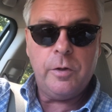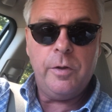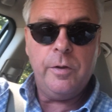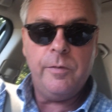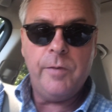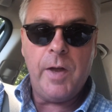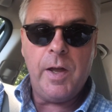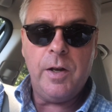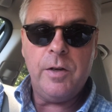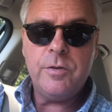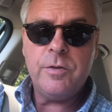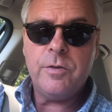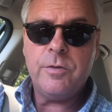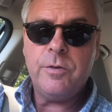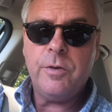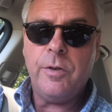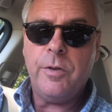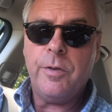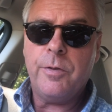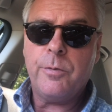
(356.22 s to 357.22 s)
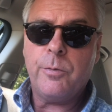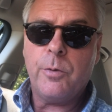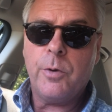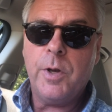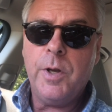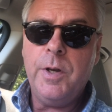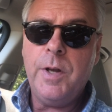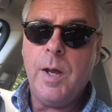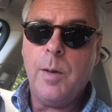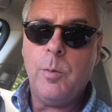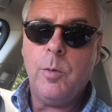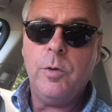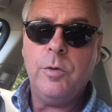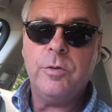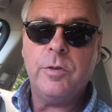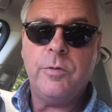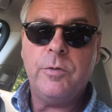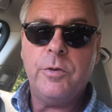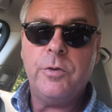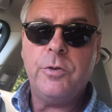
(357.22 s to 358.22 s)
the advantages to the 3
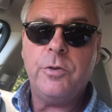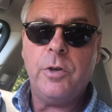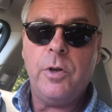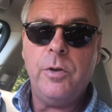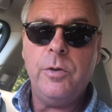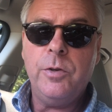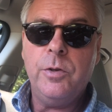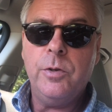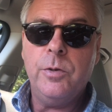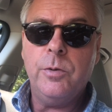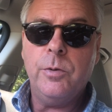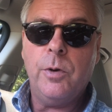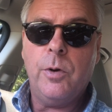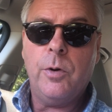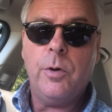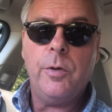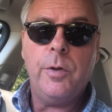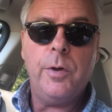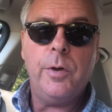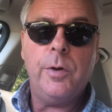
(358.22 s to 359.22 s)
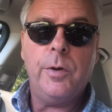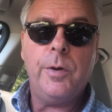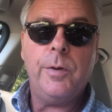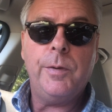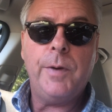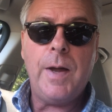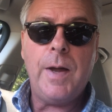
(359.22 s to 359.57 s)
neighborhoods I've just shown you are their